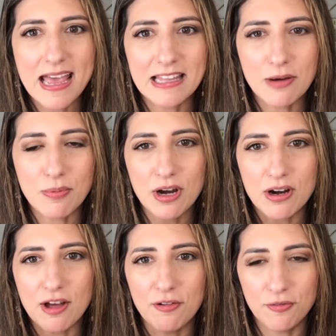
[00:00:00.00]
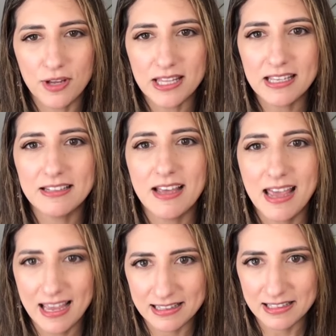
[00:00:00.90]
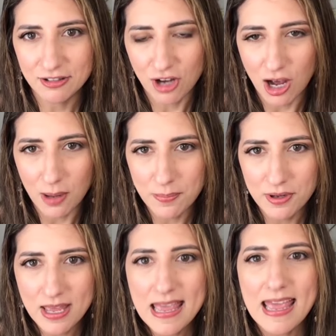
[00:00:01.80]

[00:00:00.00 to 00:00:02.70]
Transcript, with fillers: and I wear a fitted Henley top